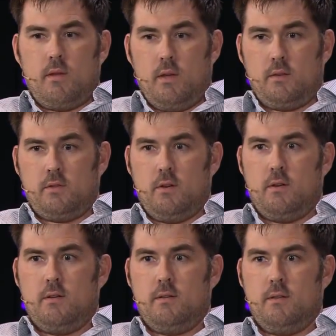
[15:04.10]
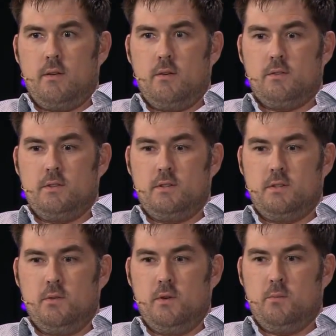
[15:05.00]
Yes, sir. Oh, she's
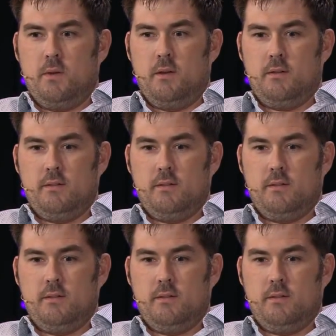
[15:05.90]
still with me.